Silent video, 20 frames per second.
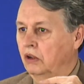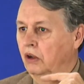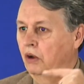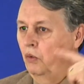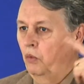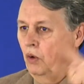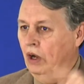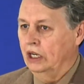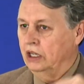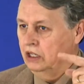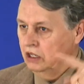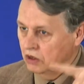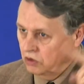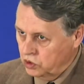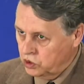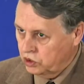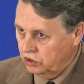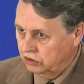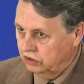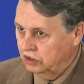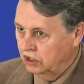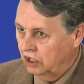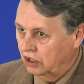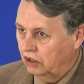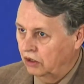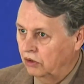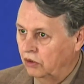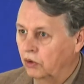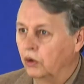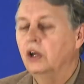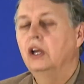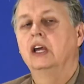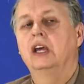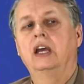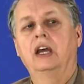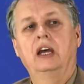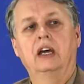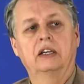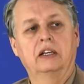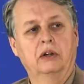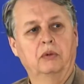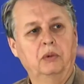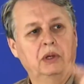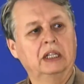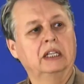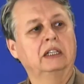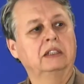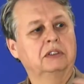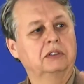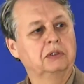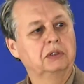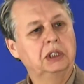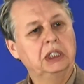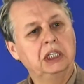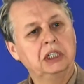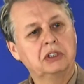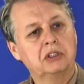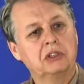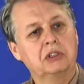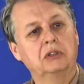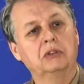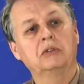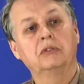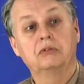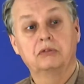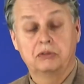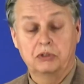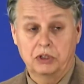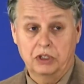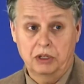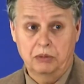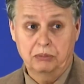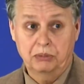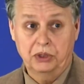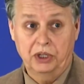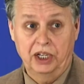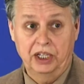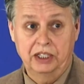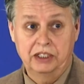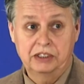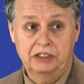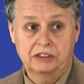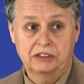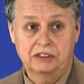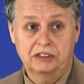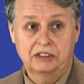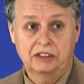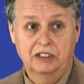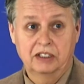what you should know and are willing to teach you for a price